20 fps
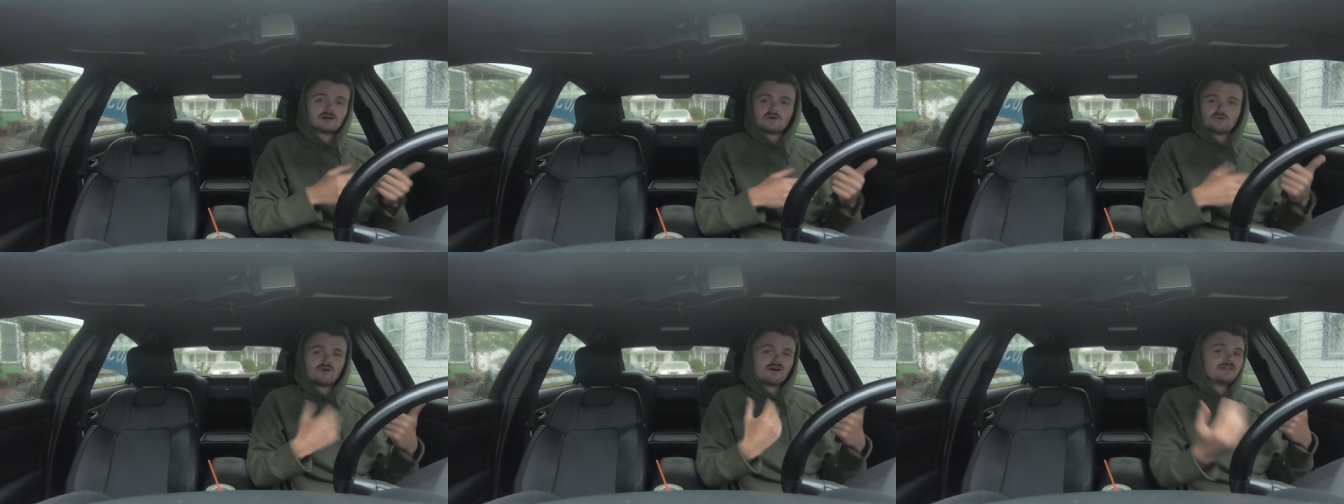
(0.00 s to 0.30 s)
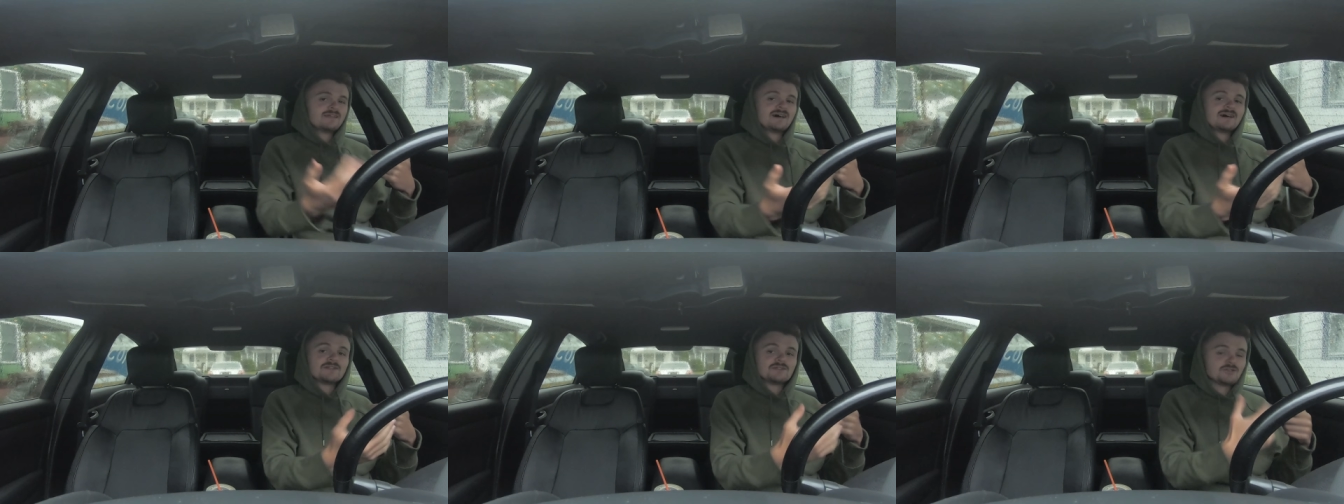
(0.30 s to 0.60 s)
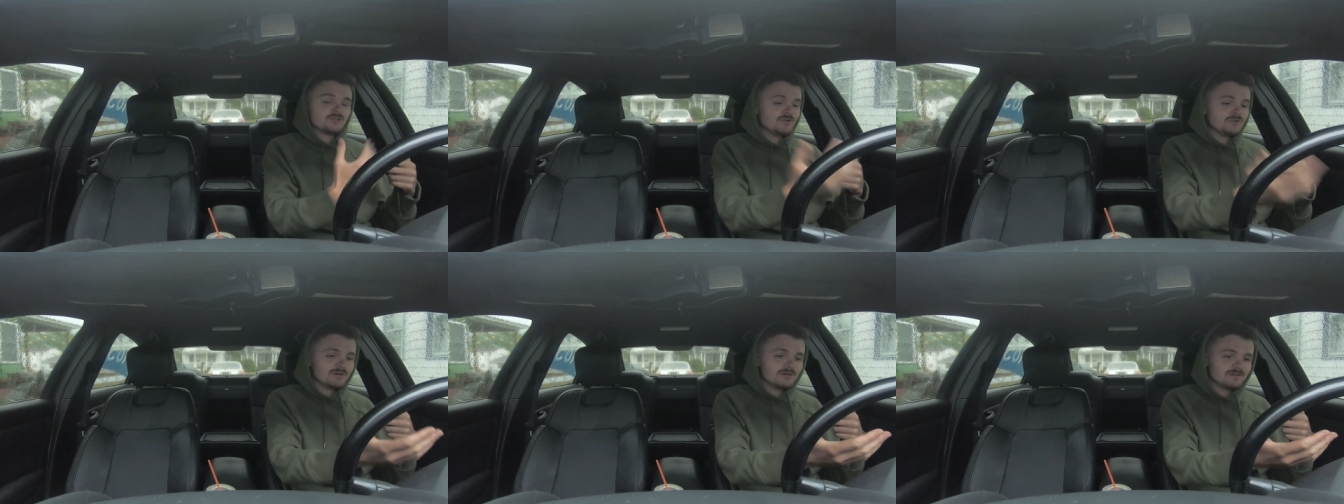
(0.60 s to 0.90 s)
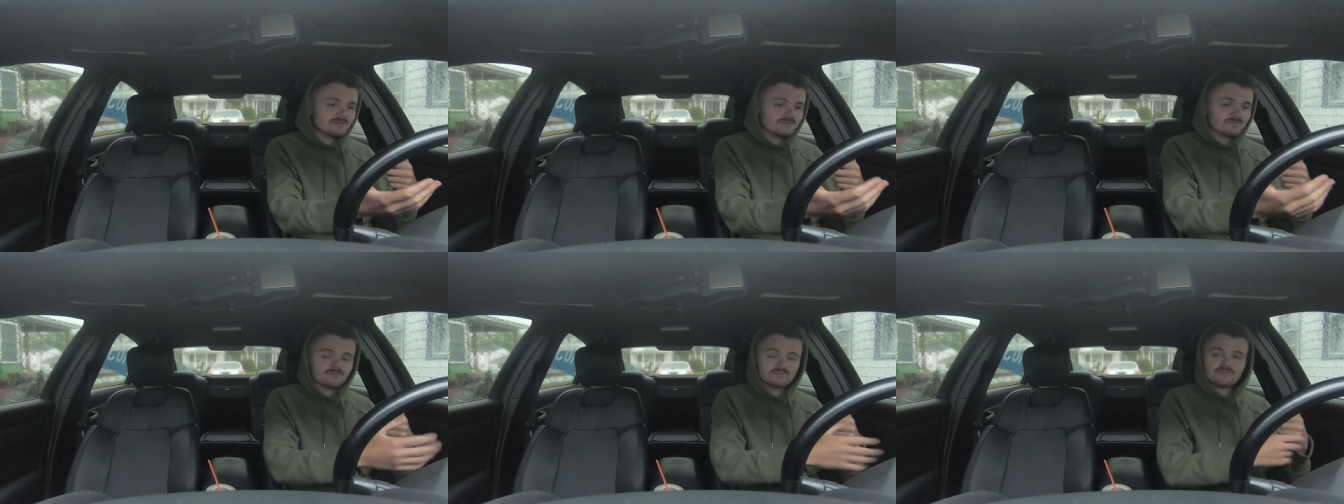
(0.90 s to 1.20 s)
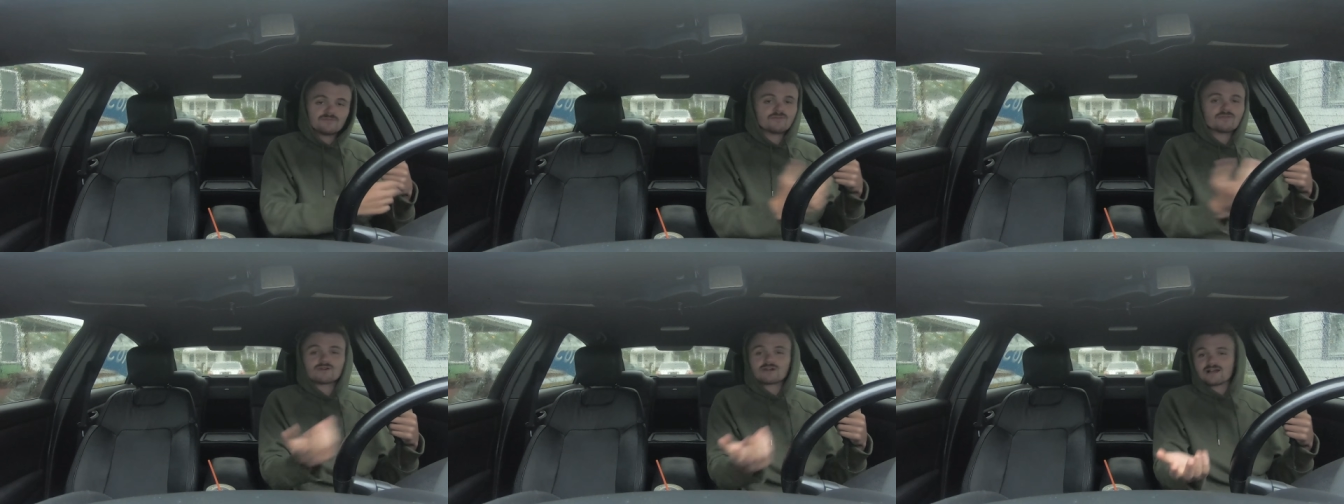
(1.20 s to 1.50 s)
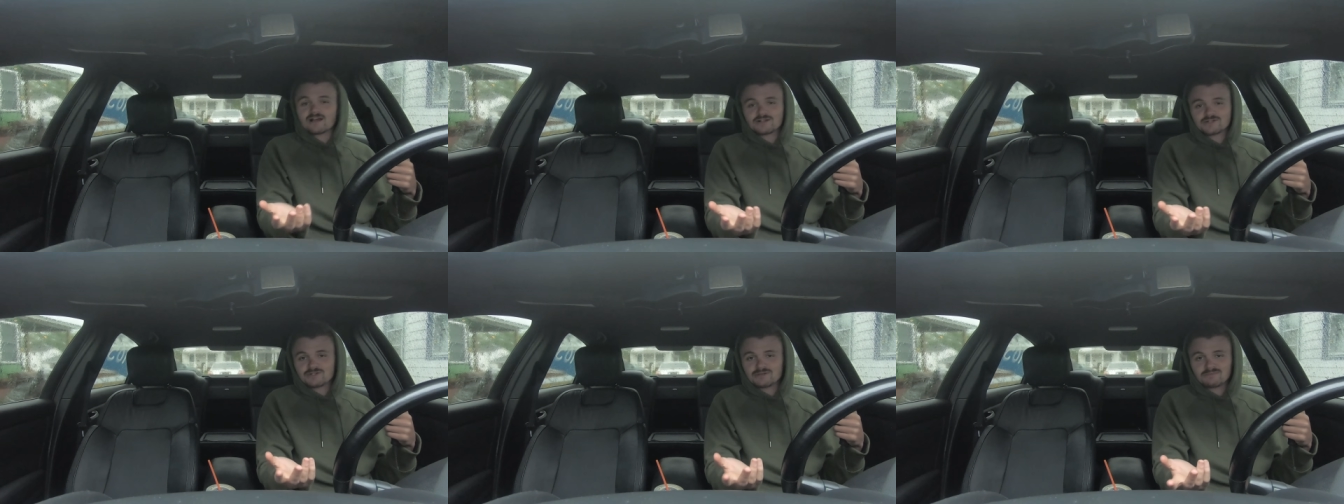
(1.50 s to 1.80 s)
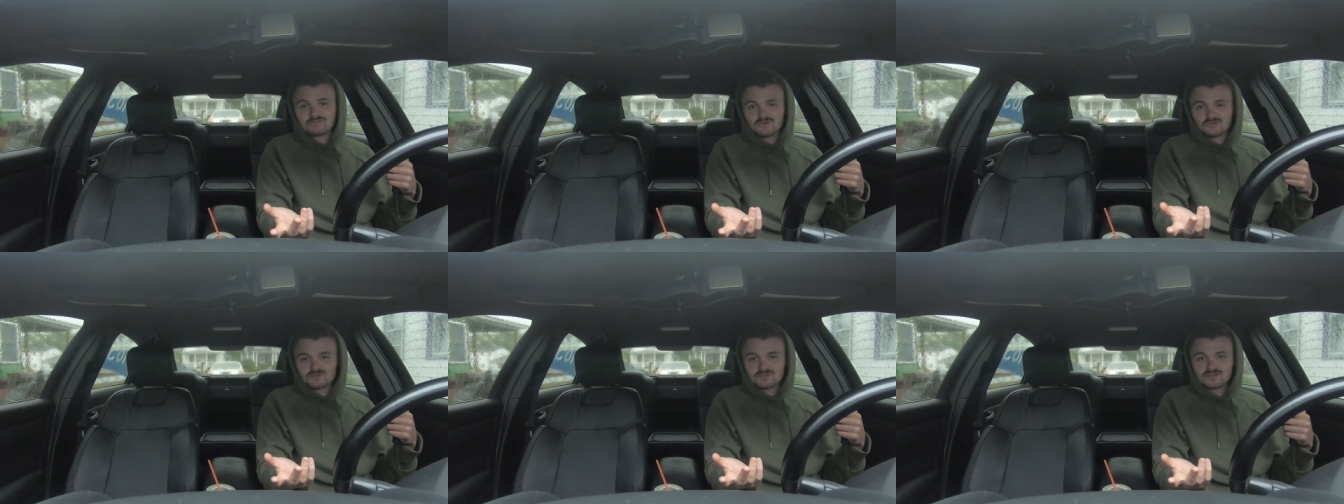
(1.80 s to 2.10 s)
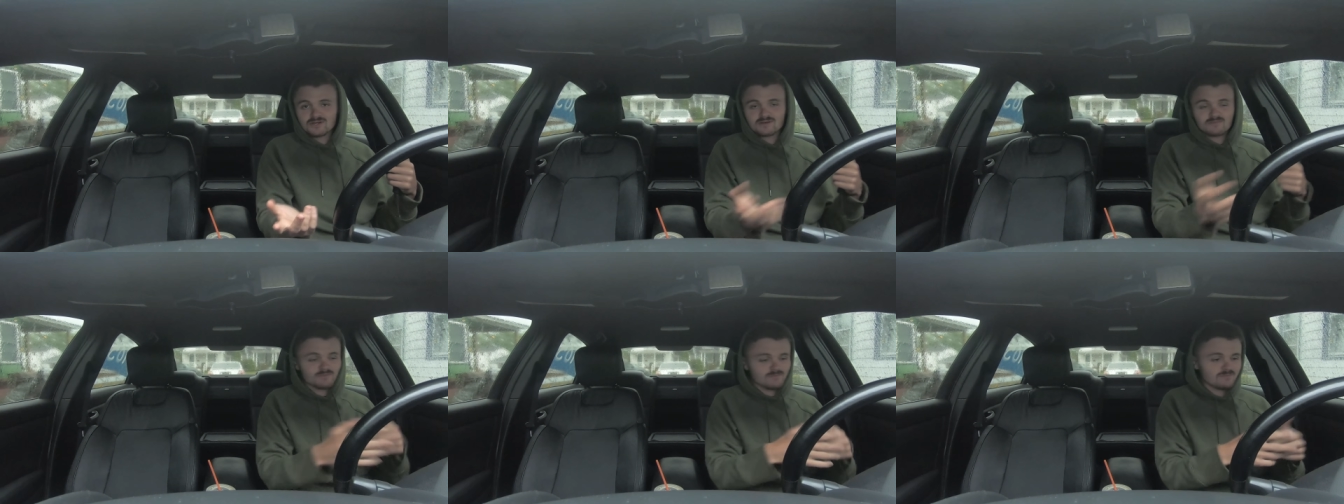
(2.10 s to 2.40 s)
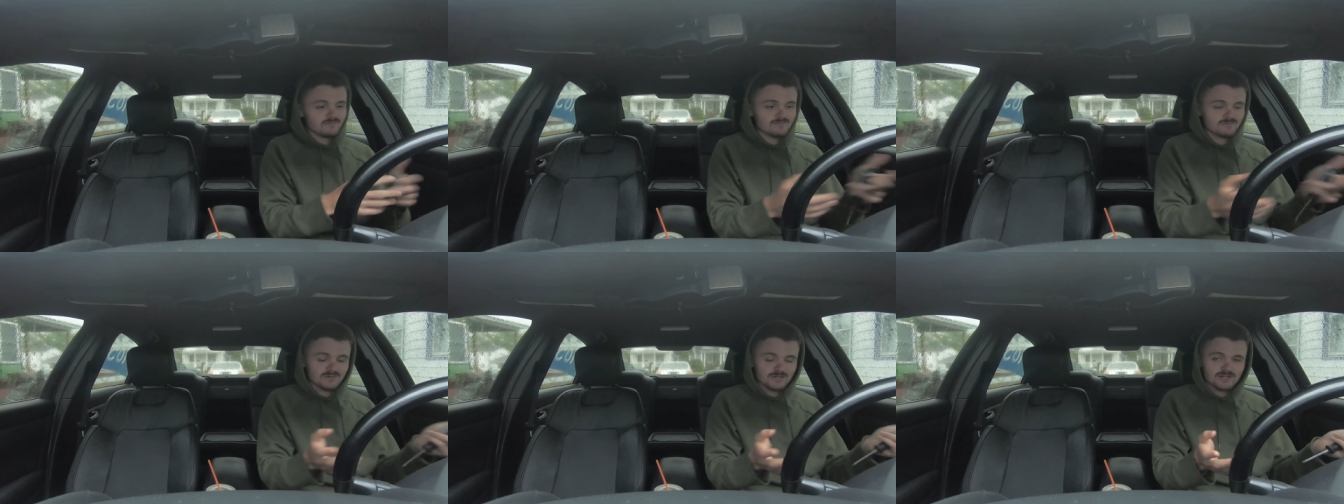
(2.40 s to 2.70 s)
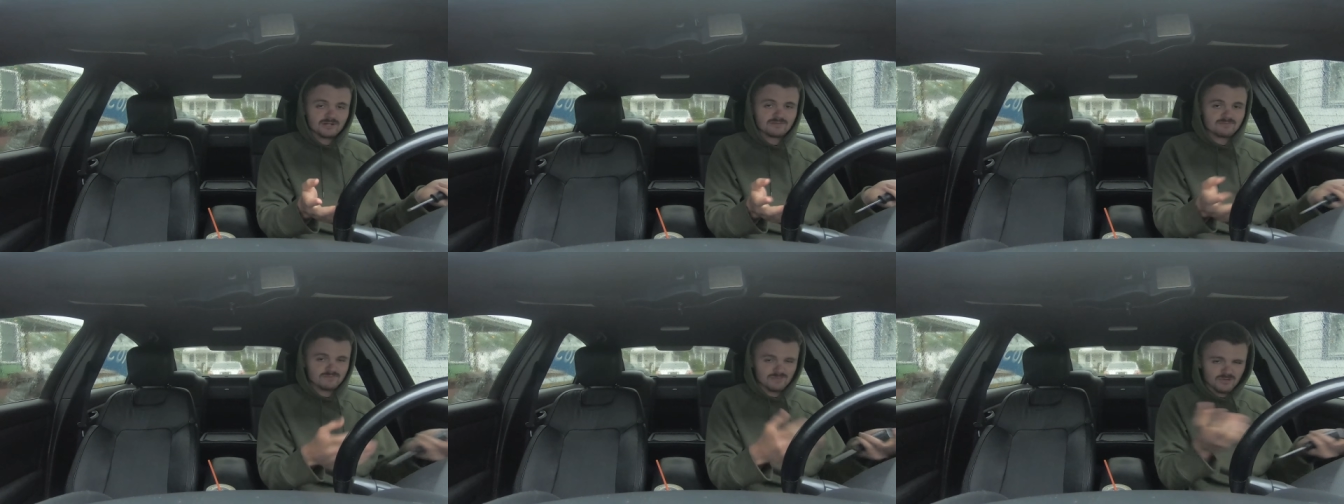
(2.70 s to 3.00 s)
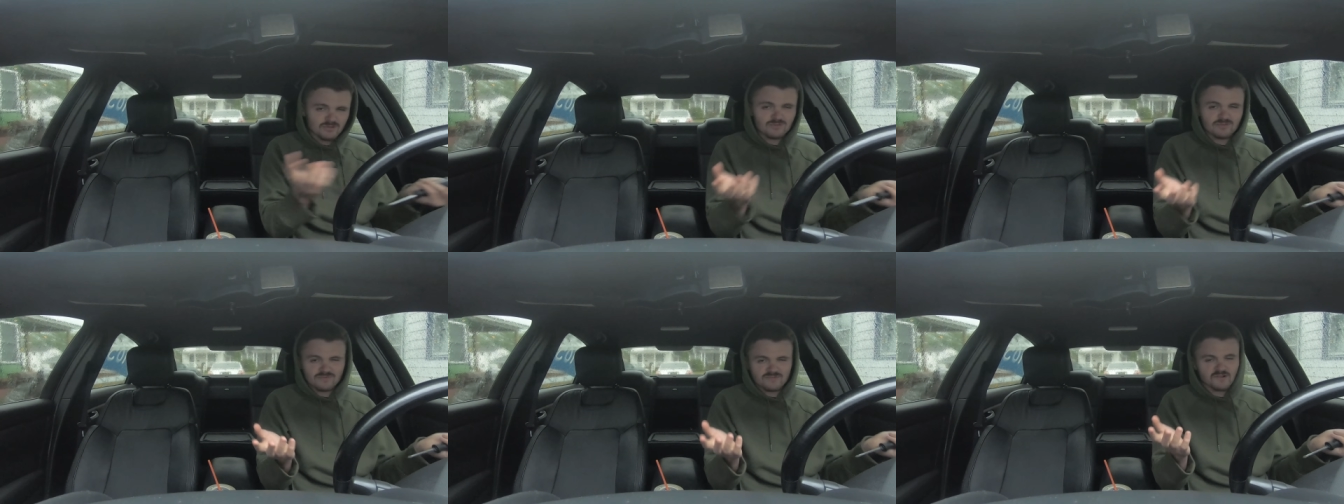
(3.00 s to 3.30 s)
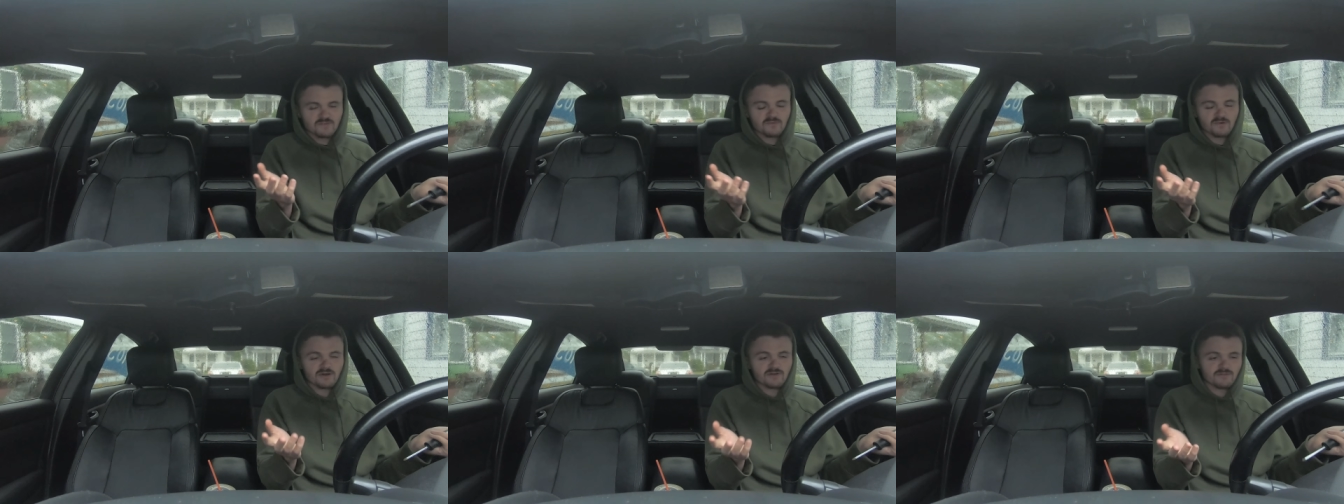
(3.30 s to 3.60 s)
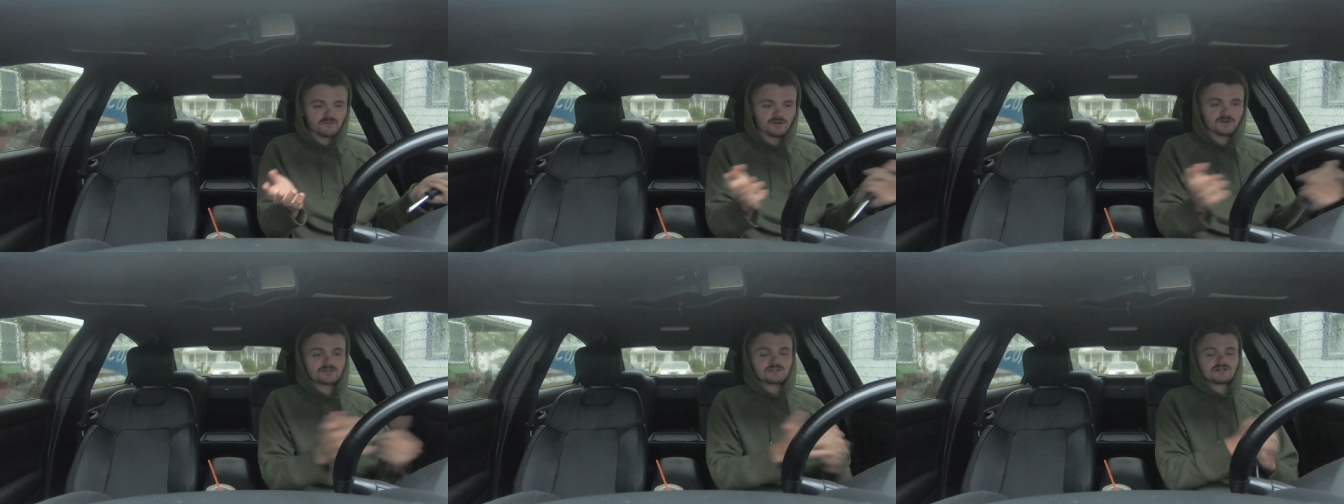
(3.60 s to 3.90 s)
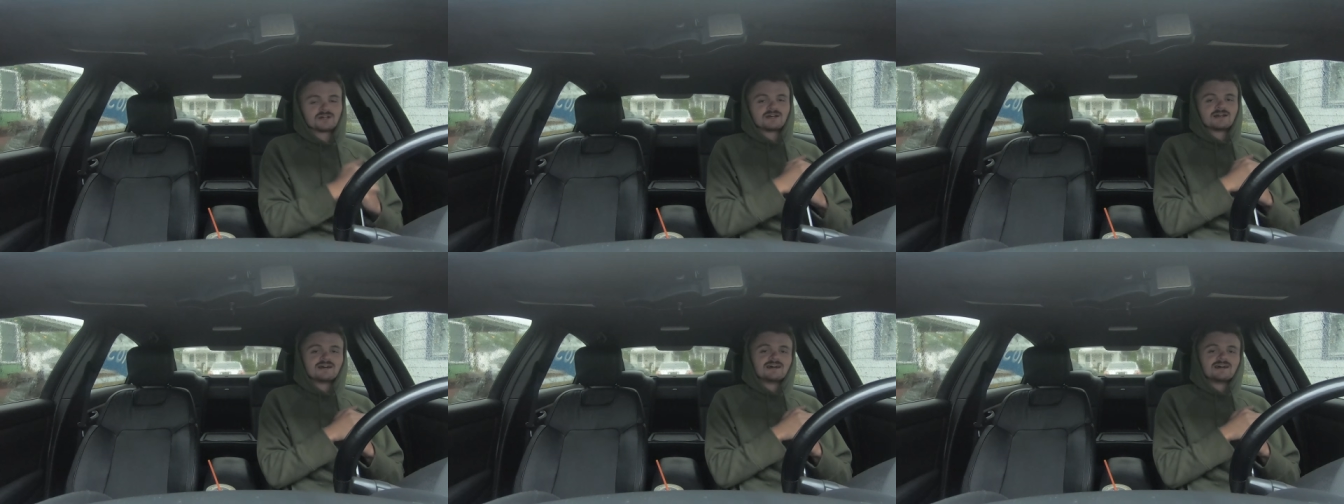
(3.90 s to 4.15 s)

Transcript: why not do it before it actually blows up? You know, do it the fun way first.